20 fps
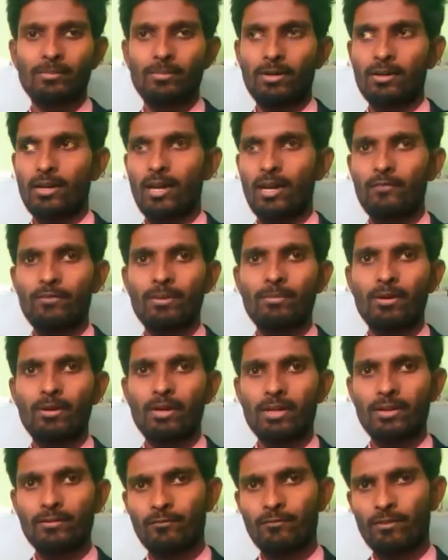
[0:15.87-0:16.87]
but
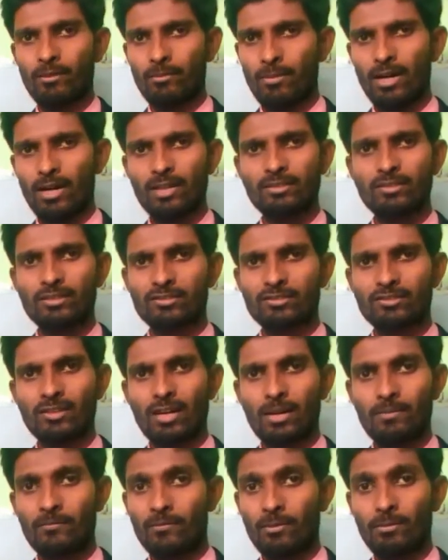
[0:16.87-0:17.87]
everybody from my just
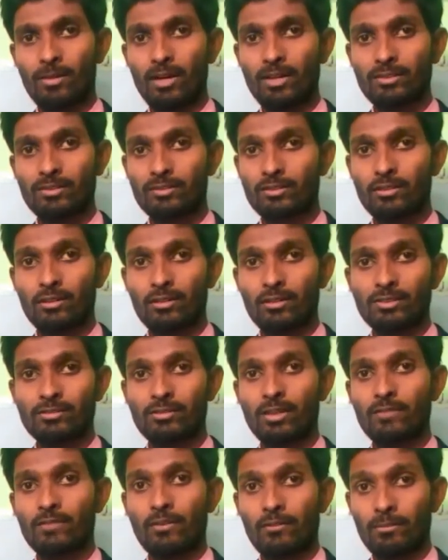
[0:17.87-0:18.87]
time from my college life,